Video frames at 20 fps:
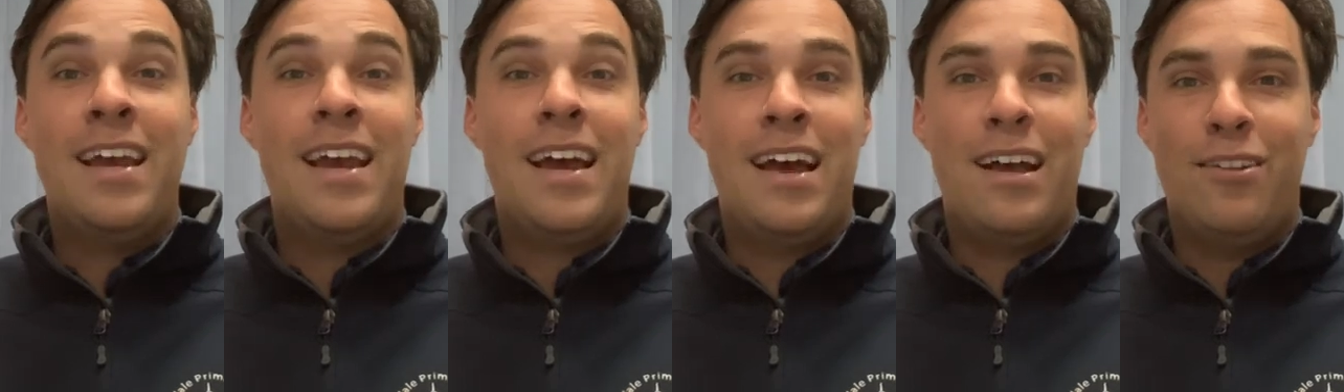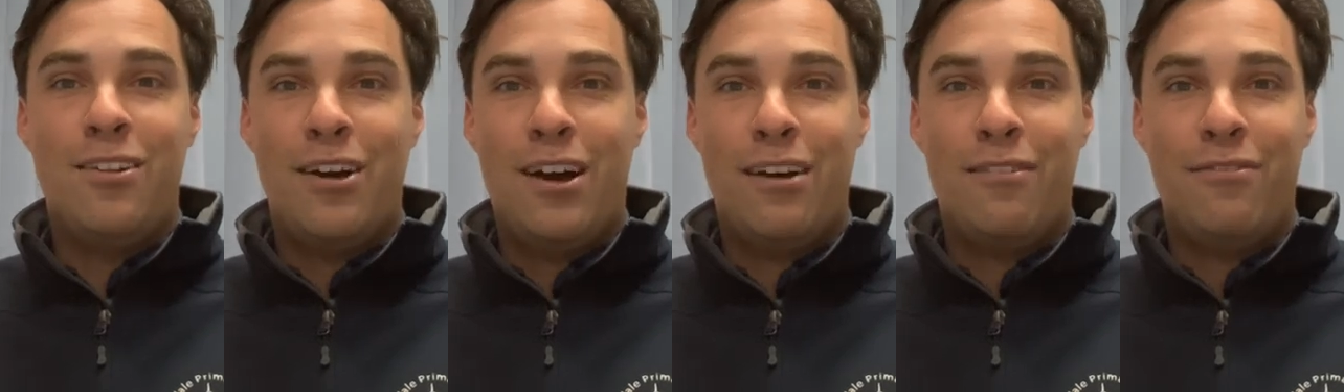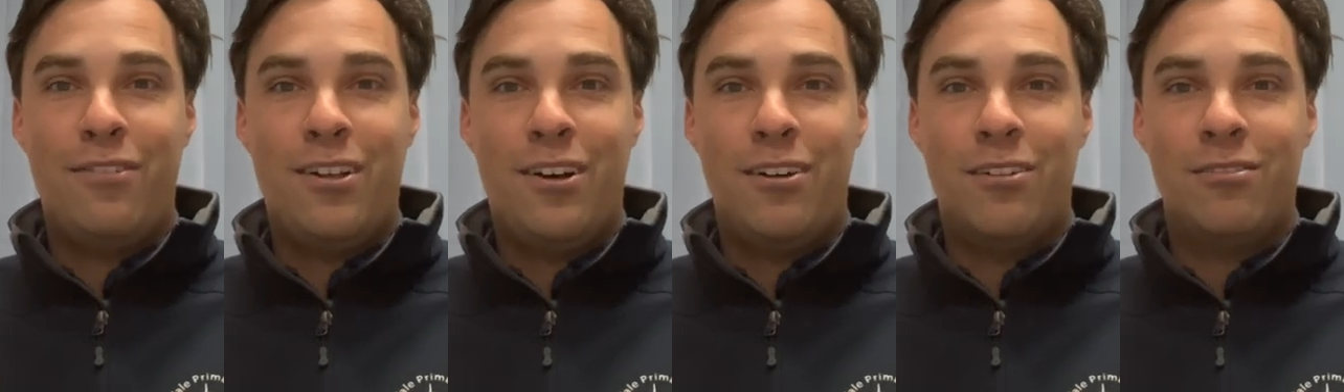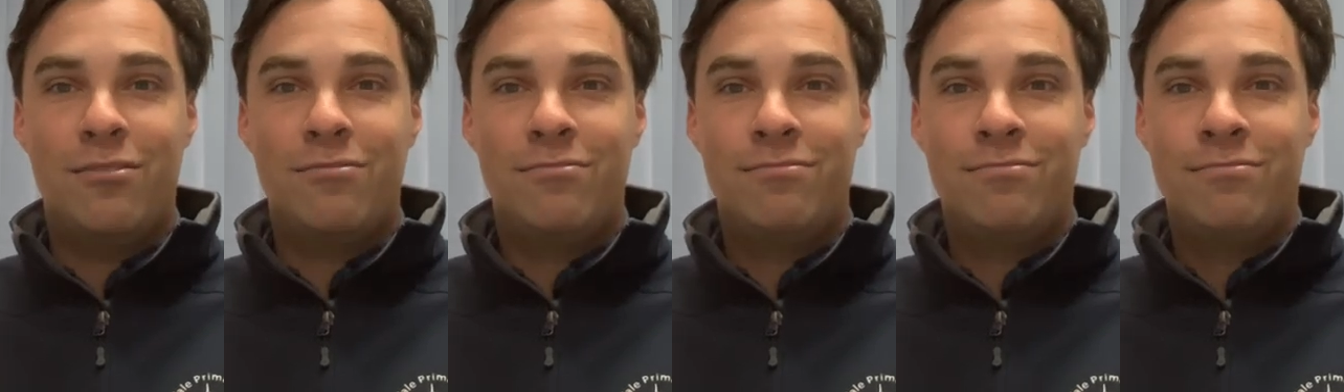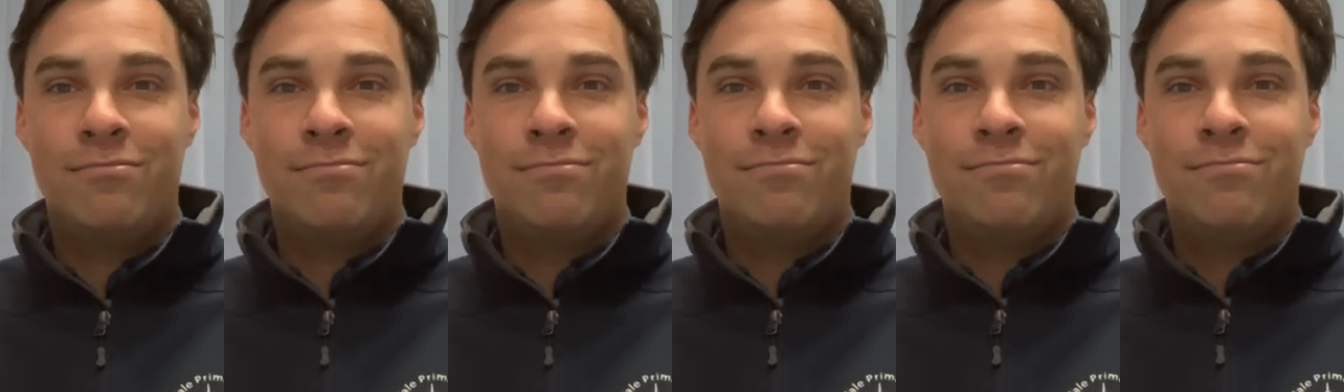are lifelong.
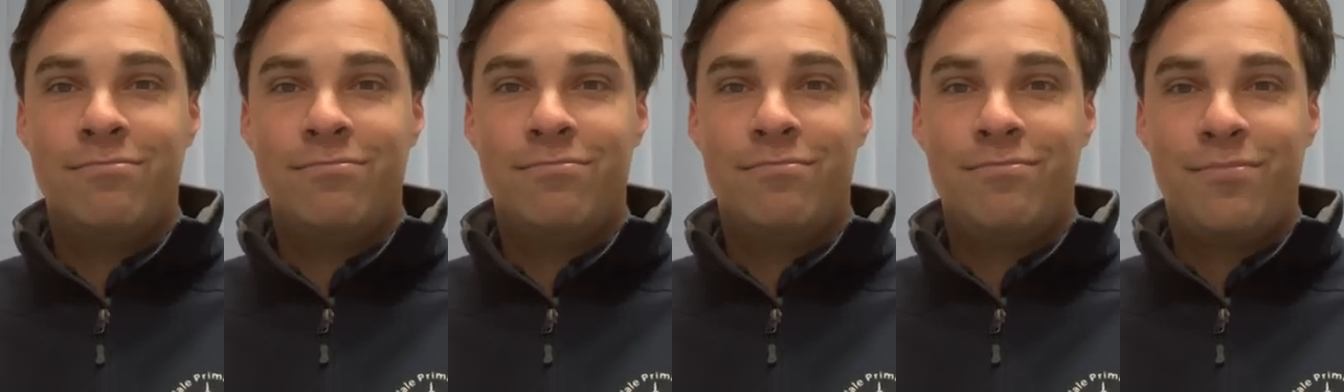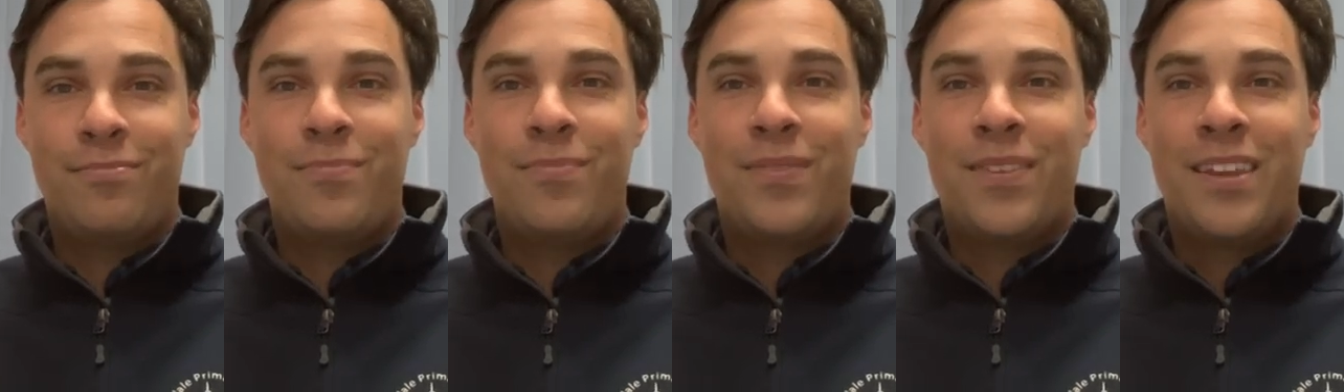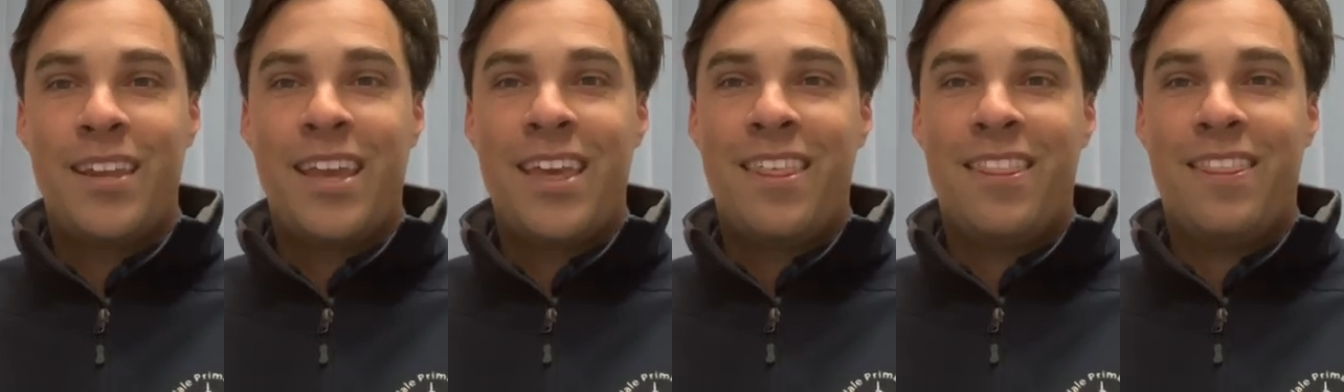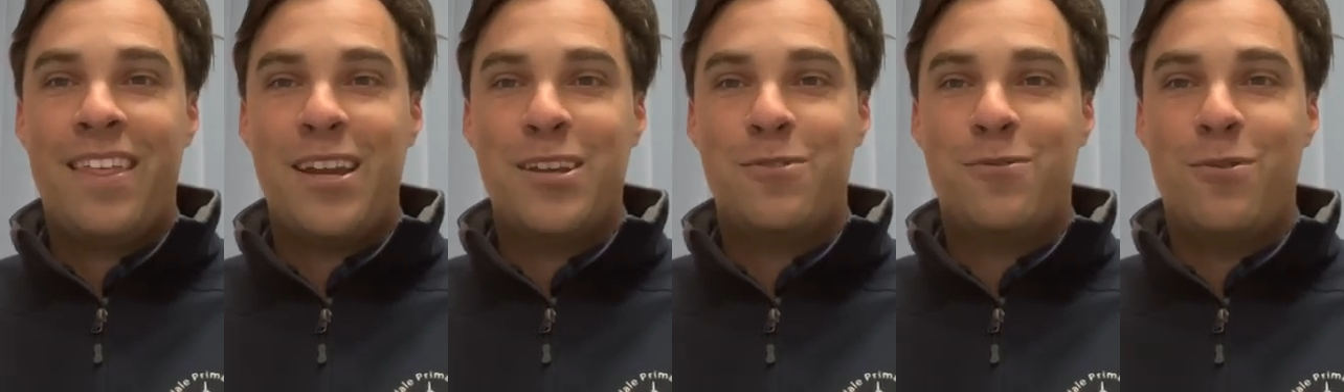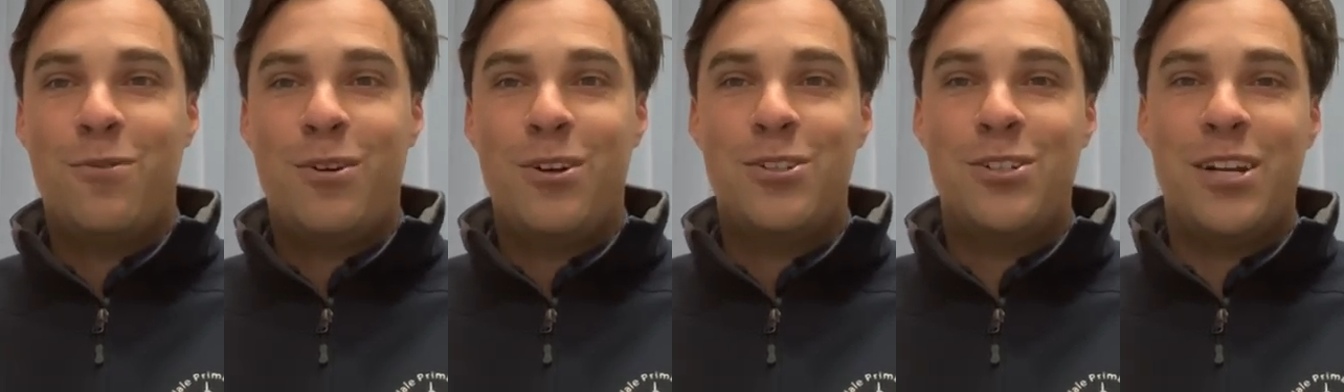Thanks
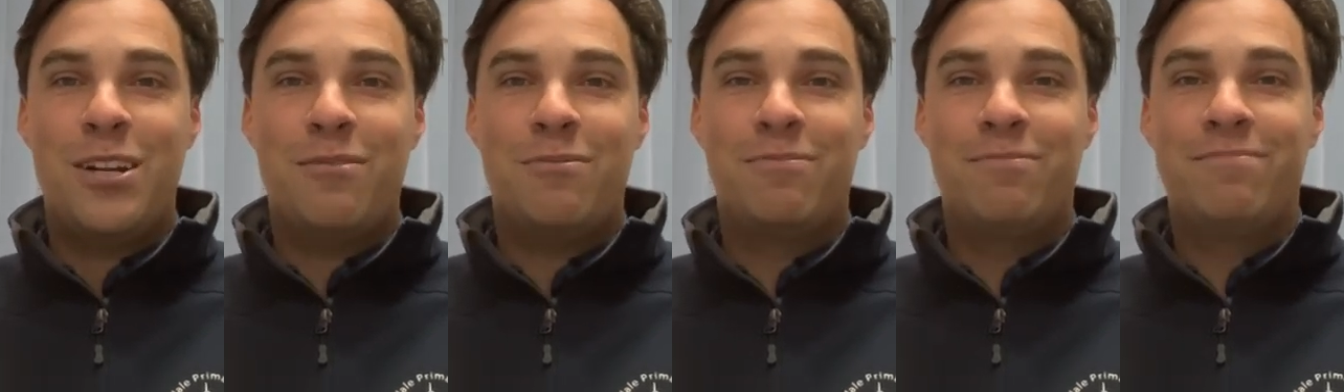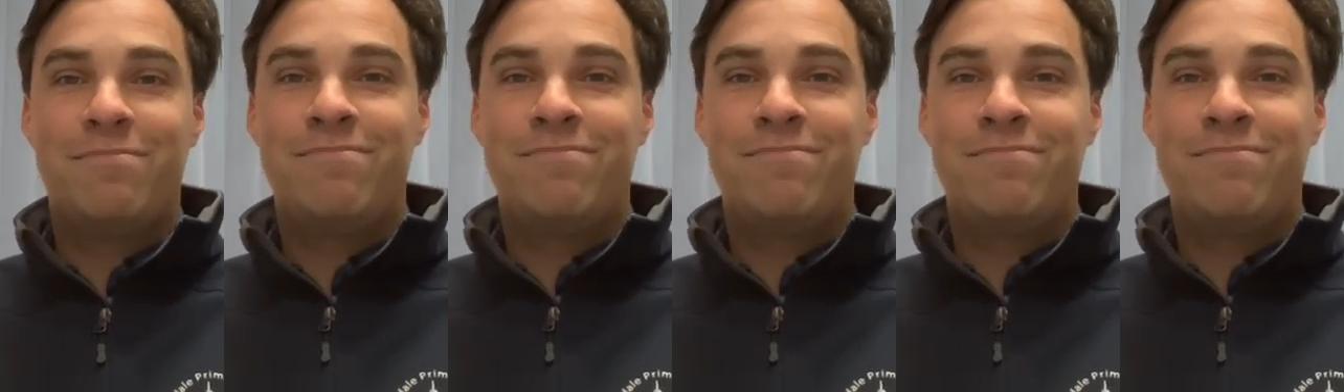for watching.